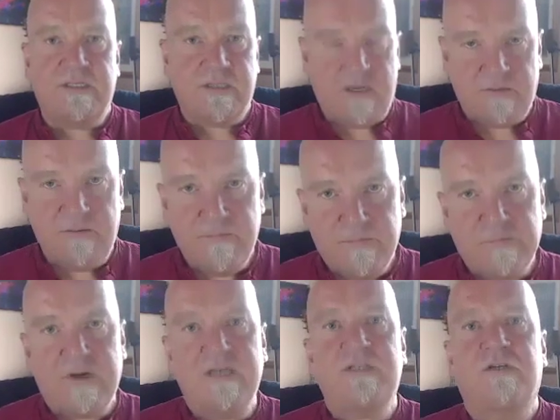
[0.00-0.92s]
starting to
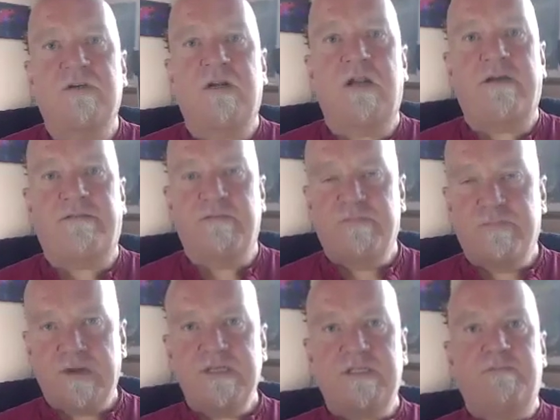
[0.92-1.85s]
embrace your life,
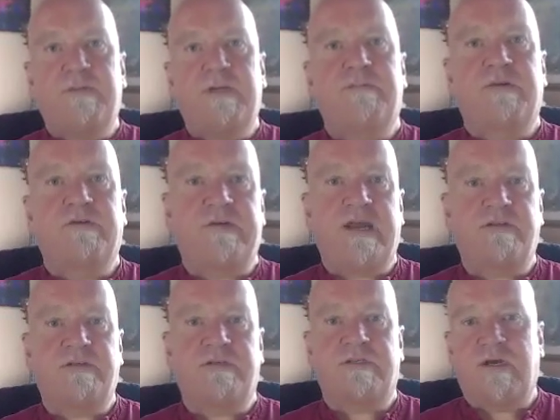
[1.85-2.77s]
embrace the people
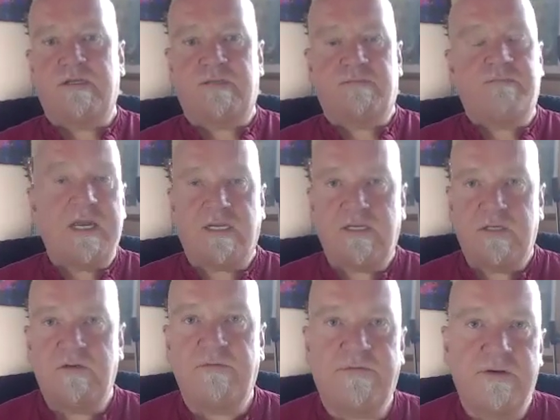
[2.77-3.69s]
around you, start to make
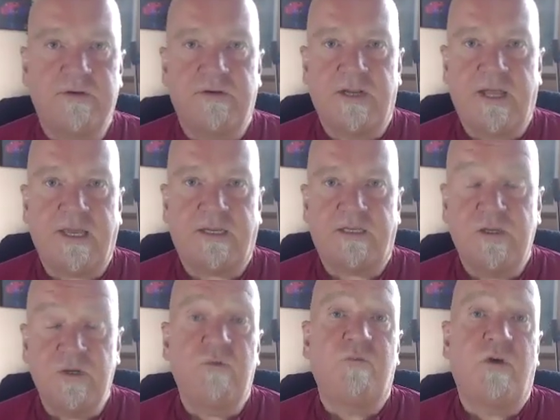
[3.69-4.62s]
you feel like
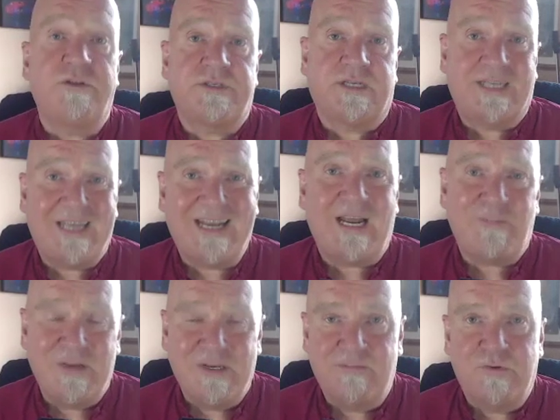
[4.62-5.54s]
you want to get
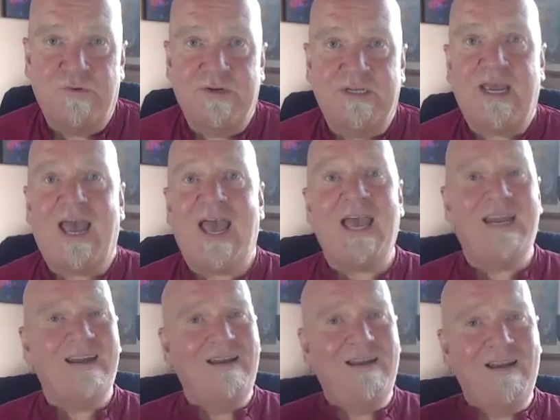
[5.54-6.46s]
up in the morning
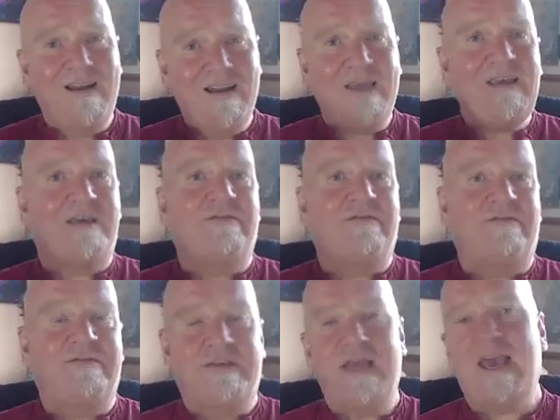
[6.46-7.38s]
and live.
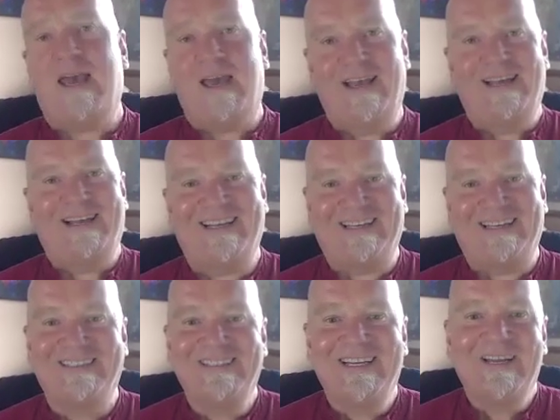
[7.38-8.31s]
Yeah.
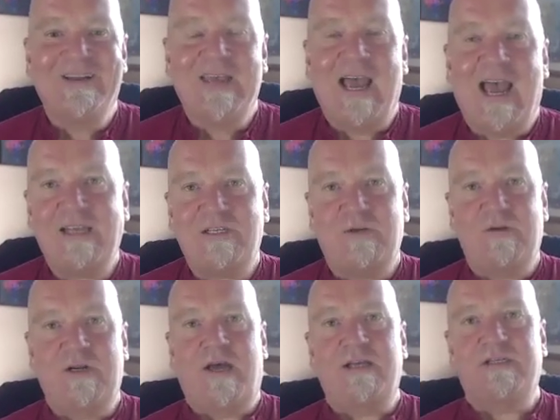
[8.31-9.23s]

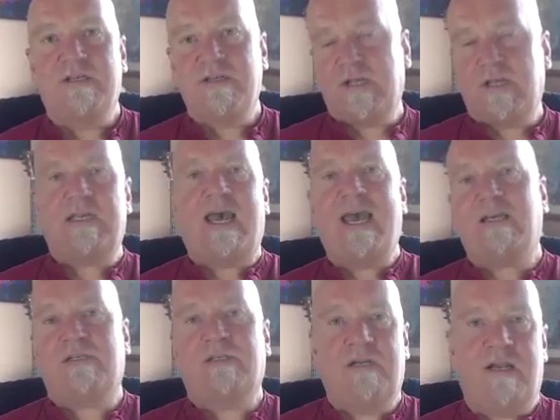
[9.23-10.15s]
Actualizing, you start to
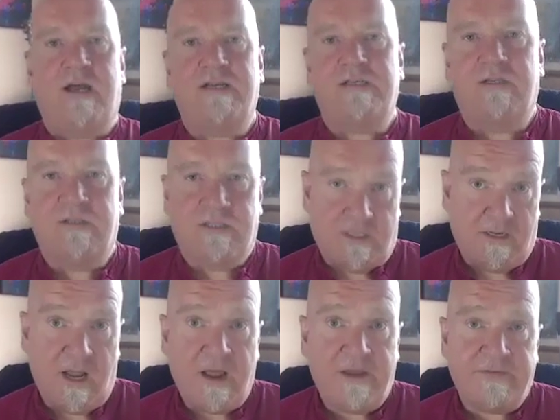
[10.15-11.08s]
actualize the
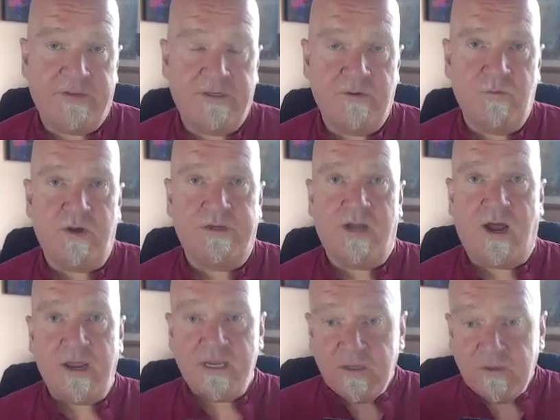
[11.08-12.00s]
life that you want,
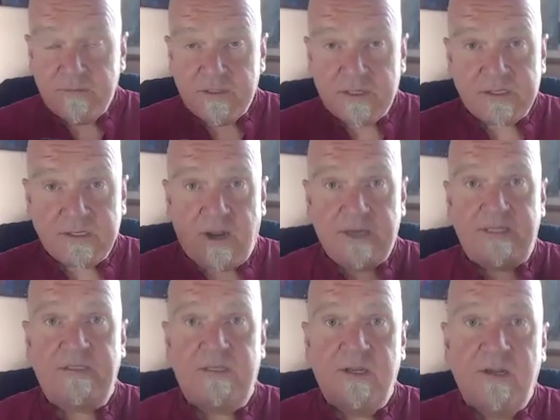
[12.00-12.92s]
i.e. you've
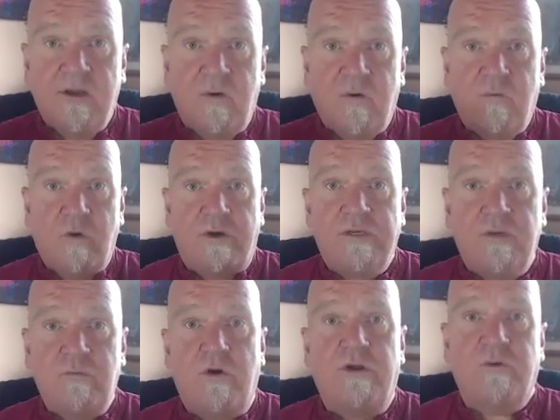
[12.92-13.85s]
decided what
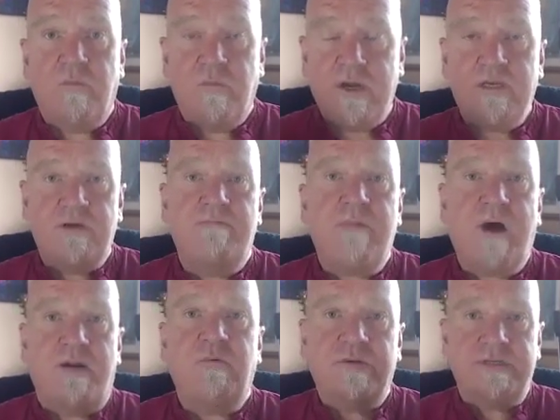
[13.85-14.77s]
you want, where your
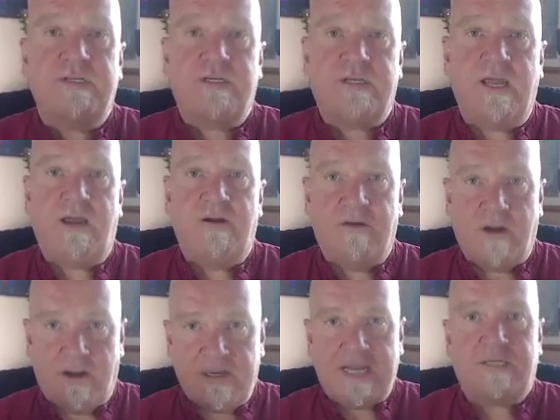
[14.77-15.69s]
mind wants to go.
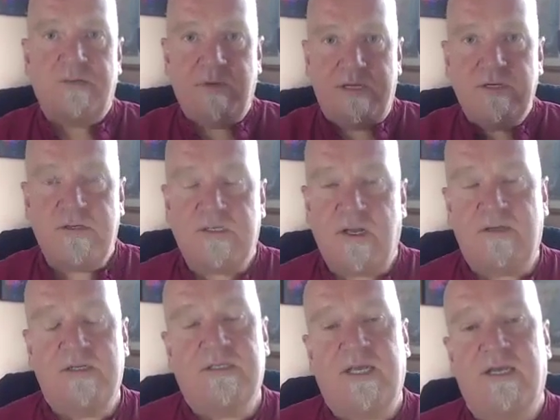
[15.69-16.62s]
And that's where you
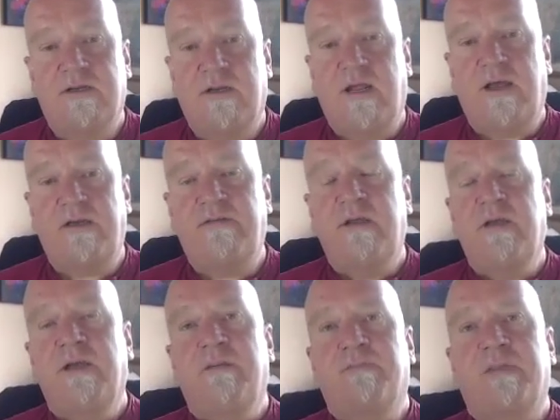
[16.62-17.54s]
start to take your life.
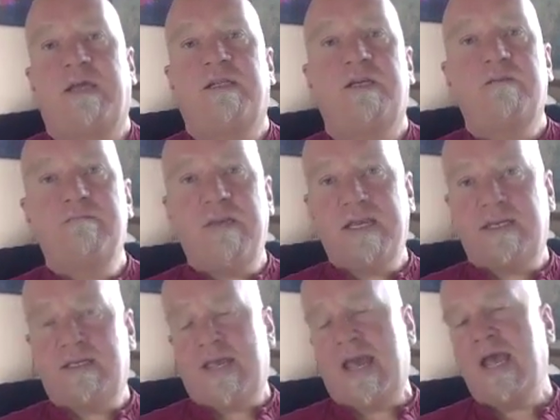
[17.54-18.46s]
And then you
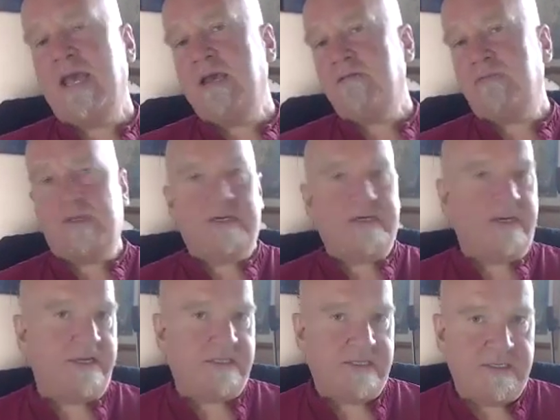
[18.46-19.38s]
make everything that
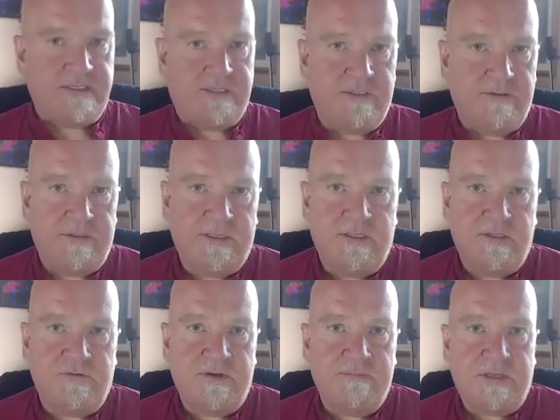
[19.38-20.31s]
I teach you in the
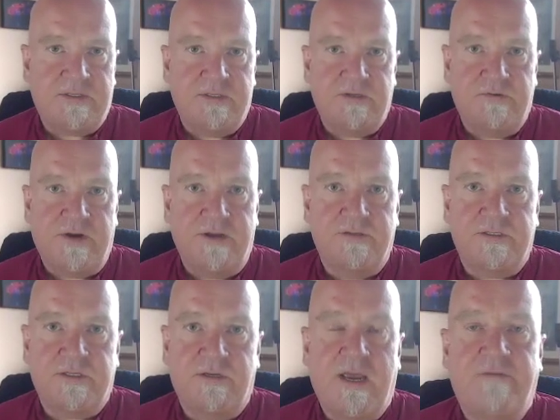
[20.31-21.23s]
Dream Method your own.
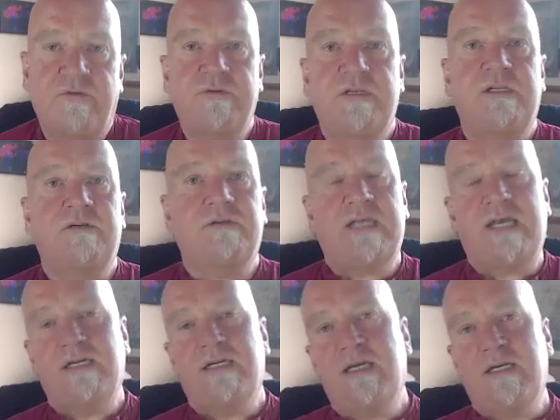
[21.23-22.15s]
So you have all these little
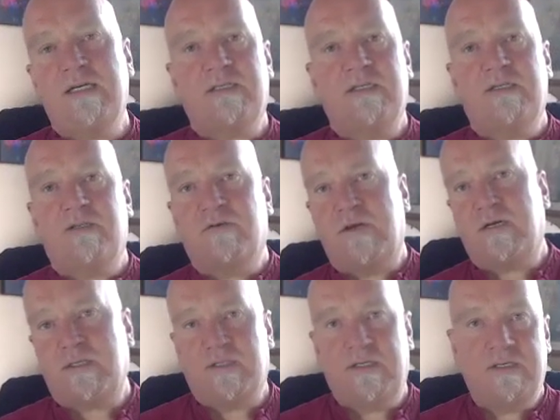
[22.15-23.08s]
techniques, these
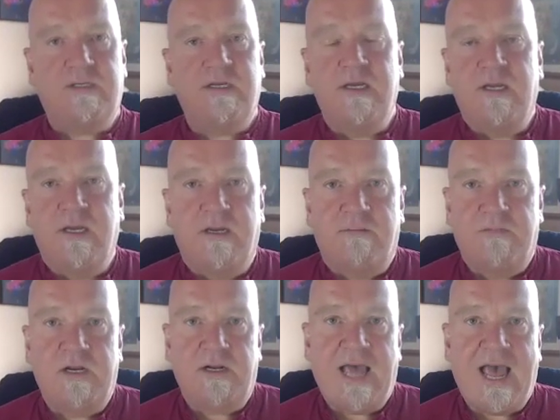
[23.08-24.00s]
tricks, these
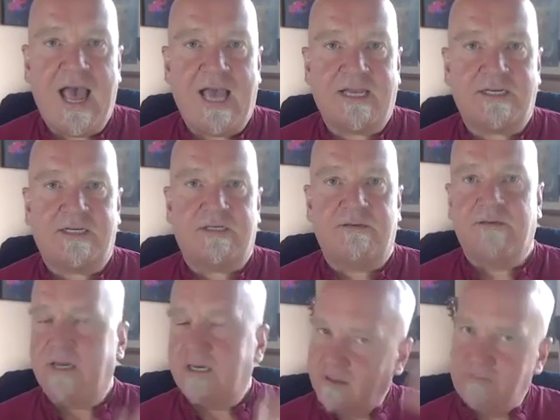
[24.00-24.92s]
little hacks,
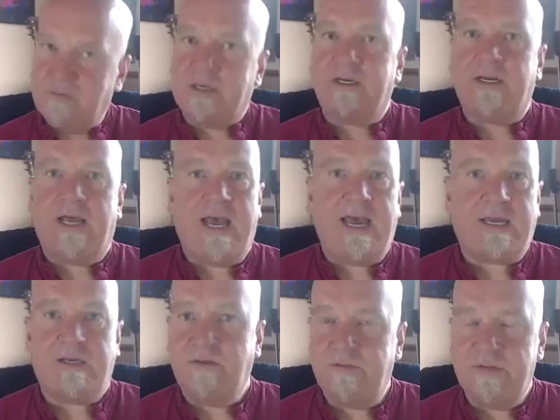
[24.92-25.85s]
amygdala
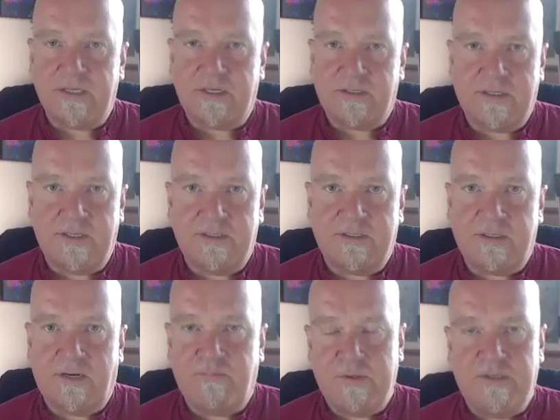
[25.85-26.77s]
hack, and all these other things
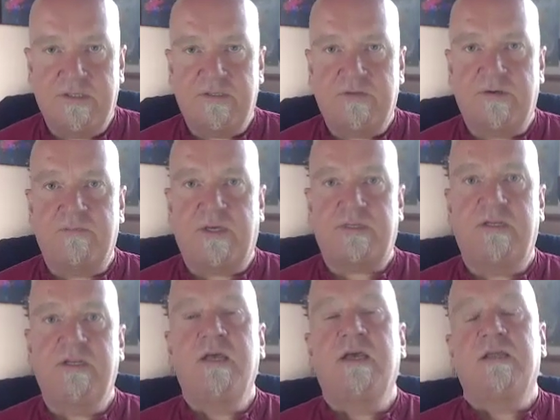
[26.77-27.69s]
I put in the Dream Method
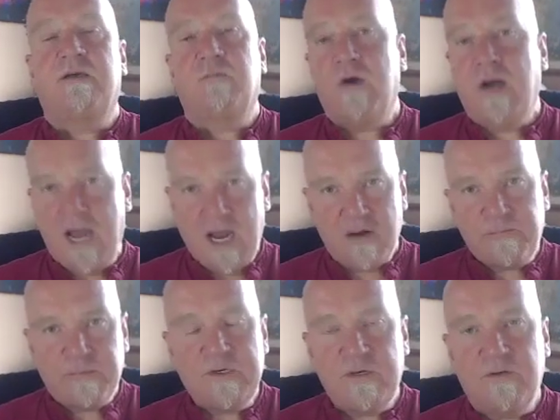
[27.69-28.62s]
that will
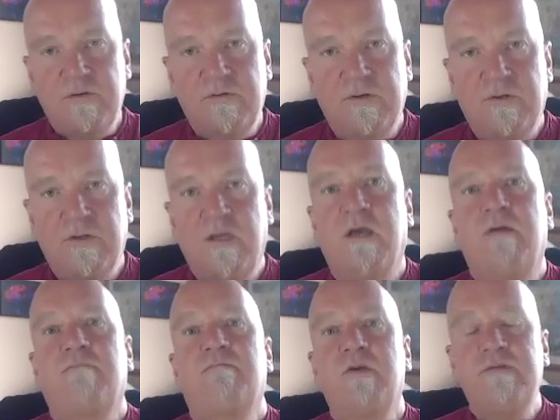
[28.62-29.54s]
help you
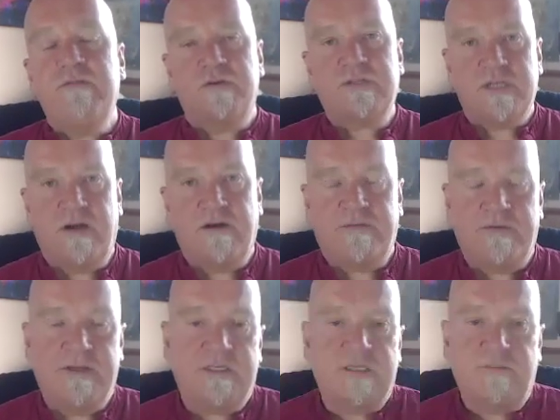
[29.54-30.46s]
move yourself
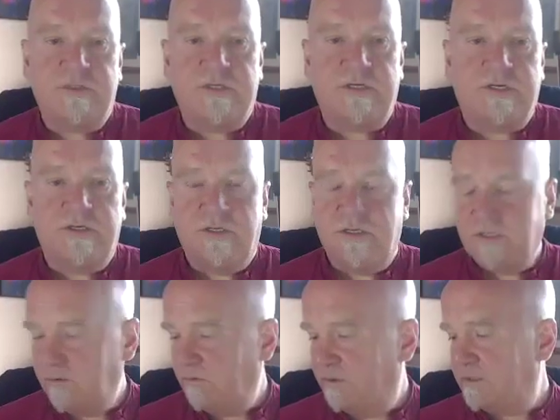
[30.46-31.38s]
into the position that
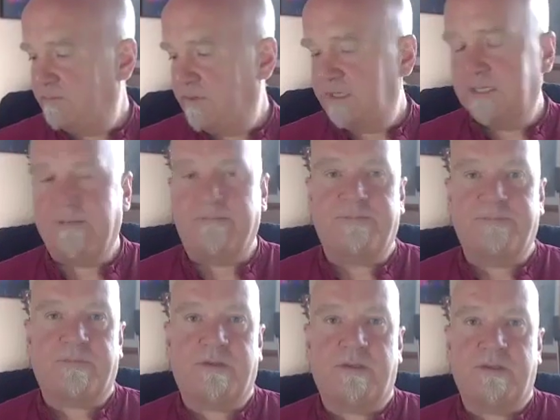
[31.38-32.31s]
you want to be in.
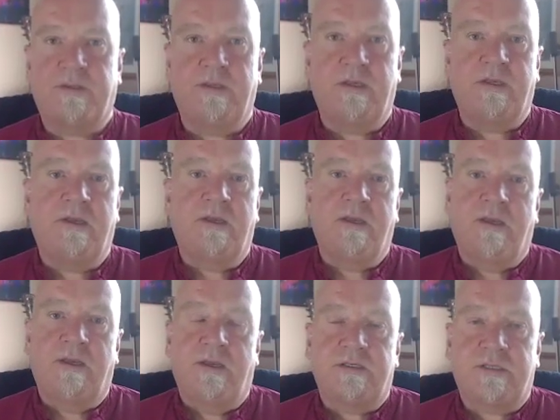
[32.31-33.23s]

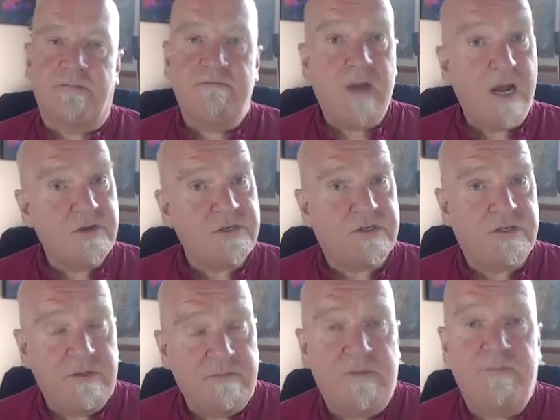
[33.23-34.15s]
So most
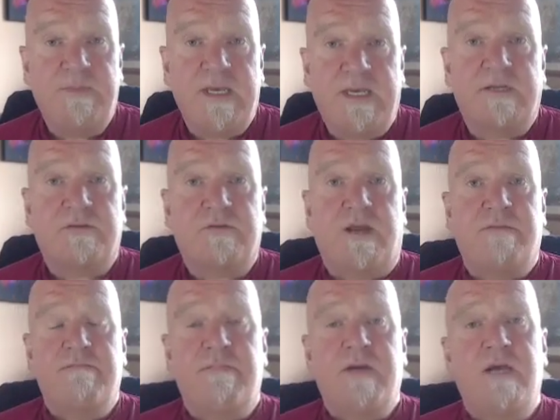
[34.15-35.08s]
human beings, right?
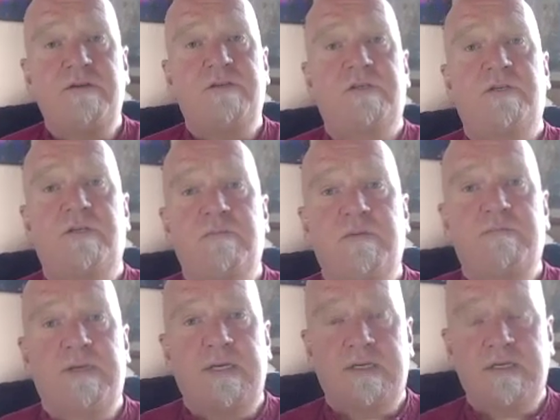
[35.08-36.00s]
Most
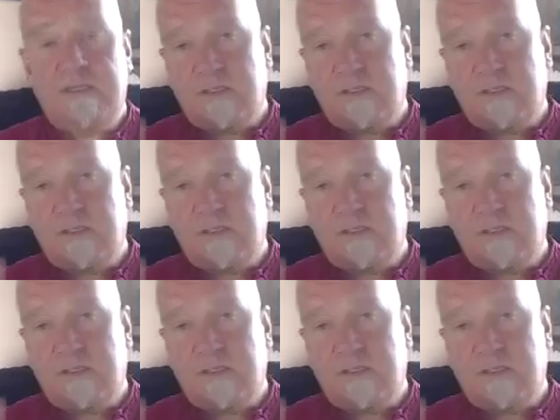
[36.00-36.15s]
human beings